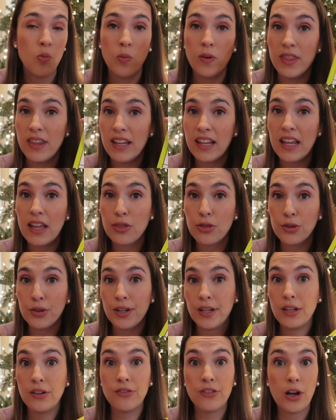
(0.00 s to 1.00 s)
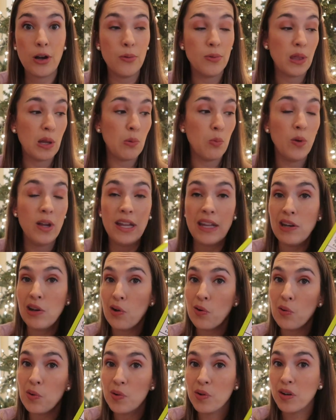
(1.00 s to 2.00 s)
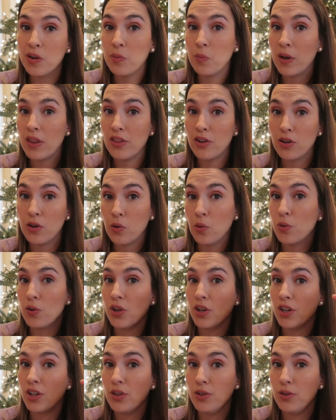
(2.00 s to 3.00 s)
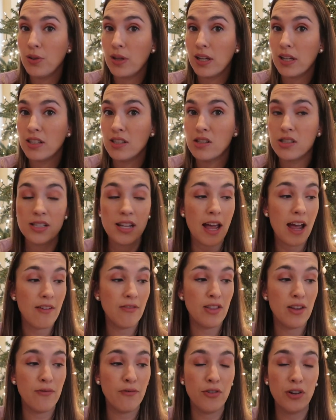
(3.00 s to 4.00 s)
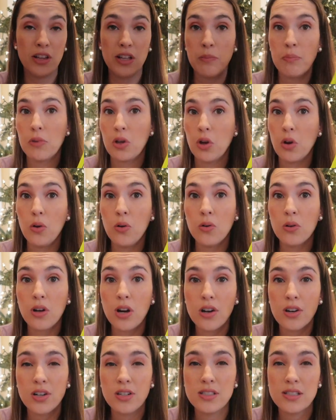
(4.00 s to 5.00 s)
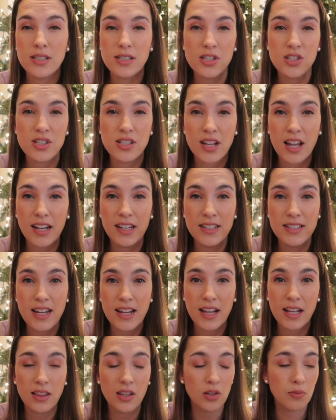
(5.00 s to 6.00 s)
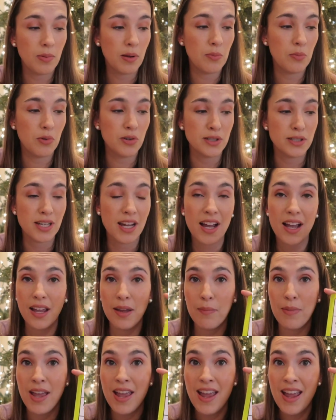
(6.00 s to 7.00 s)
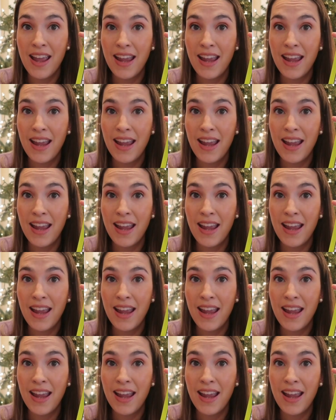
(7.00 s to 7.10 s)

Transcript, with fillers: when they get three in a row they win or when they're older you can have them pull up the whole card to just kind of take a little bit more time